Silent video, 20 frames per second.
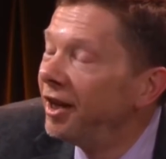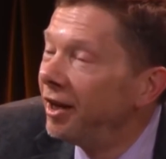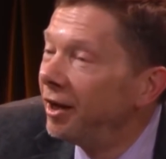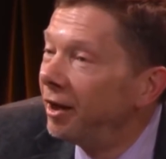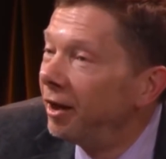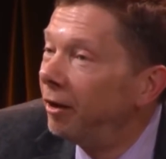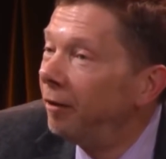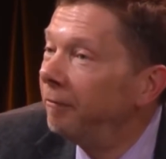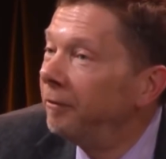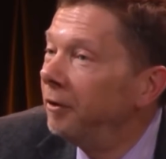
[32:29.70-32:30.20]

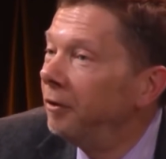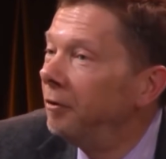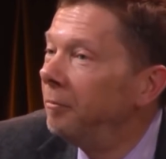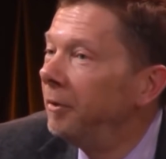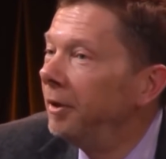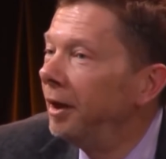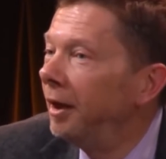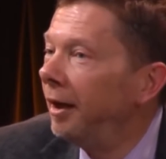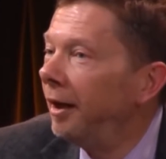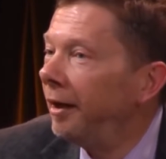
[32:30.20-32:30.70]
of
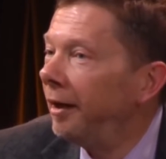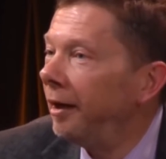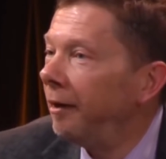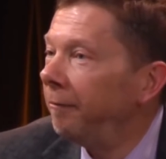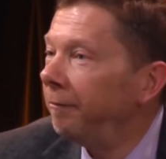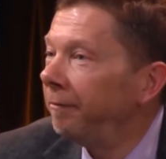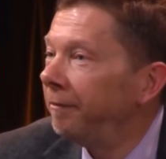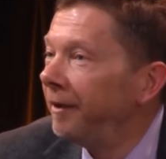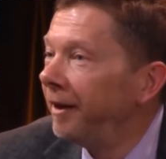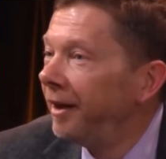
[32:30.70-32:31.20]
human
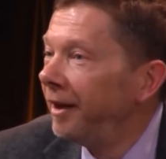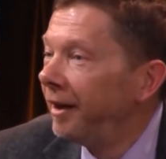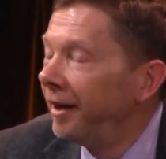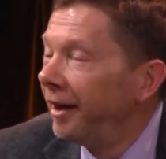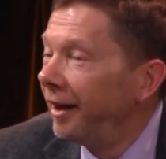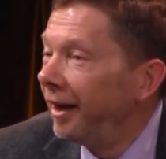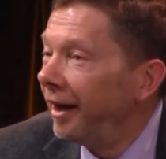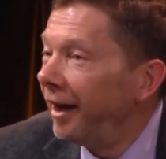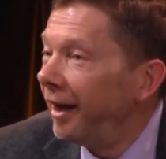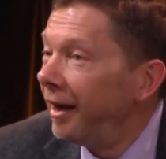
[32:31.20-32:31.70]
life,
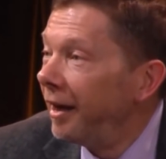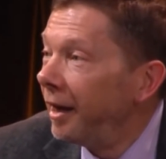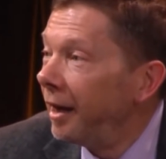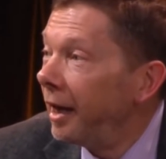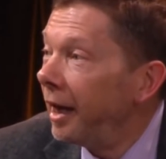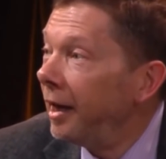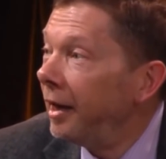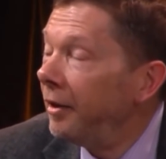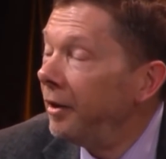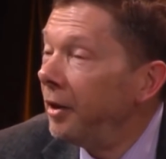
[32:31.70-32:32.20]

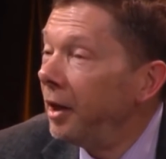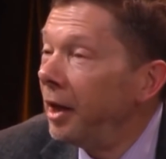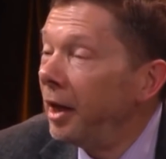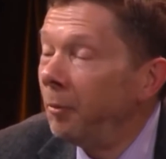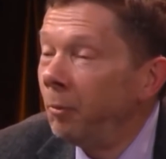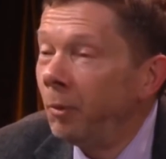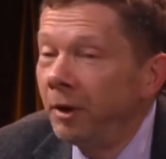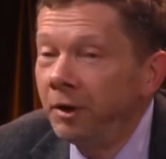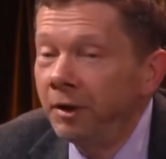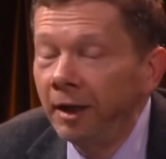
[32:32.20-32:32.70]

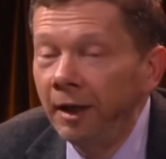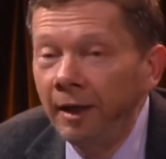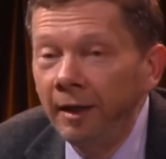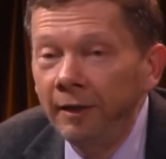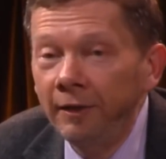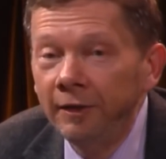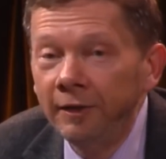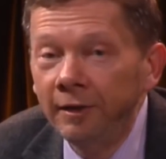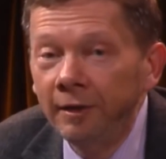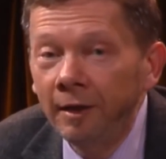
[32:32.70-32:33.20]
which
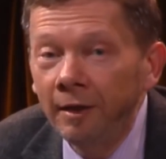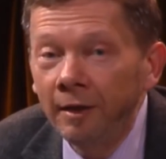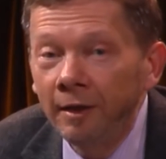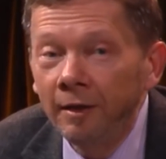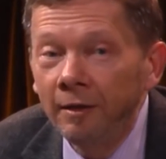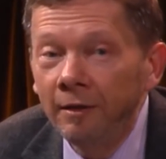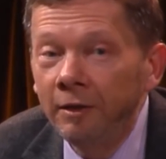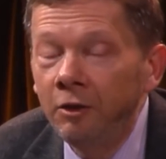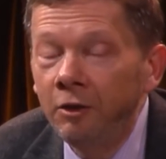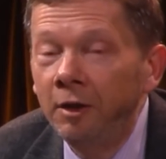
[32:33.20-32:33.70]
is
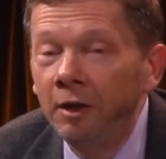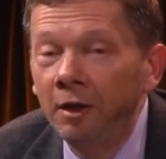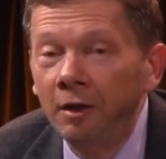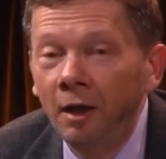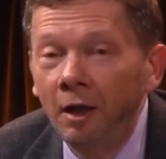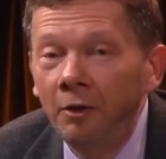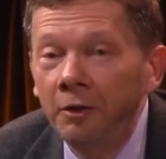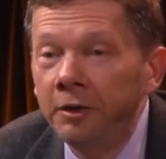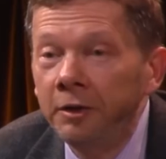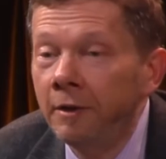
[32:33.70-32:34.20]
you
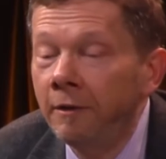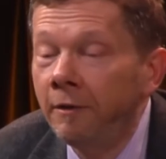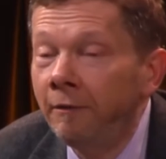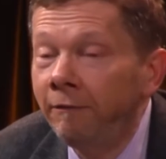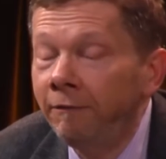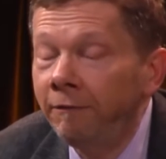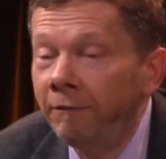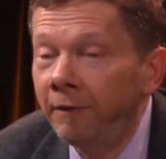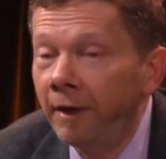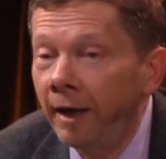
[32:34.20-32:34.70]
encounter the
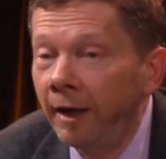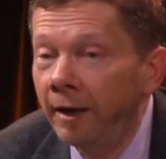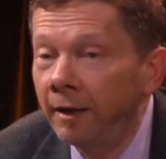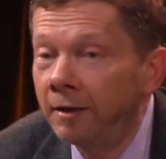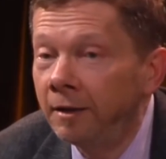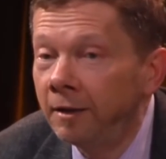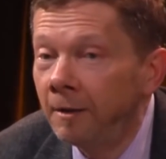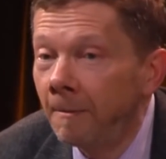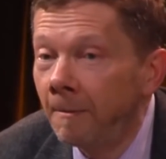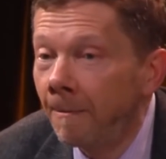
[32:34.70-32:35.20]

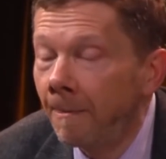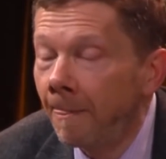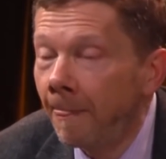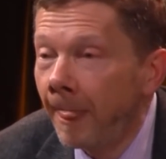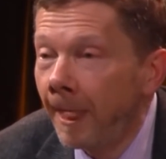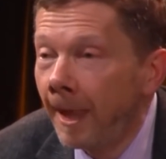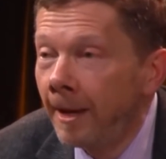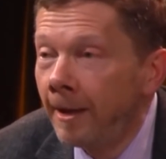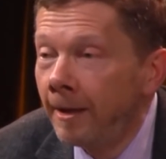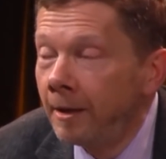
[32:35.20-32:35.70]
fact
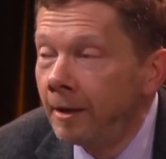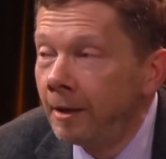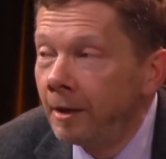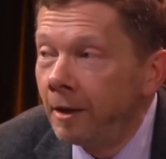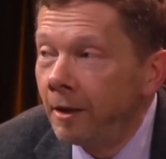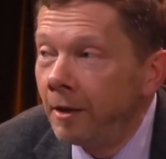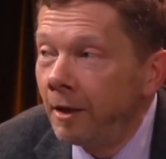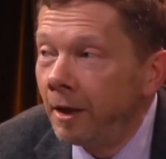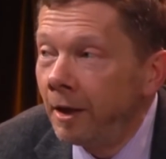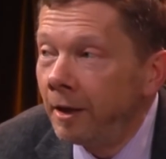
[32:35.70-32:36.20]

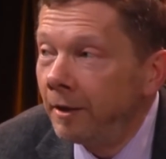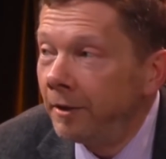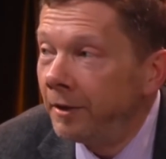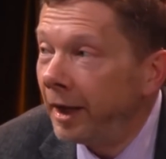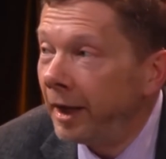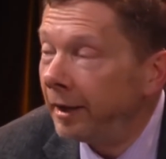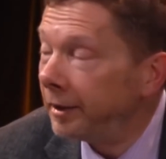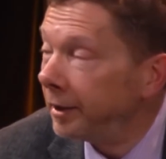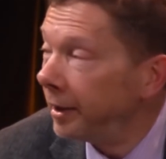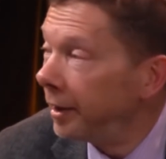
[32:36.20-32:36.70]
that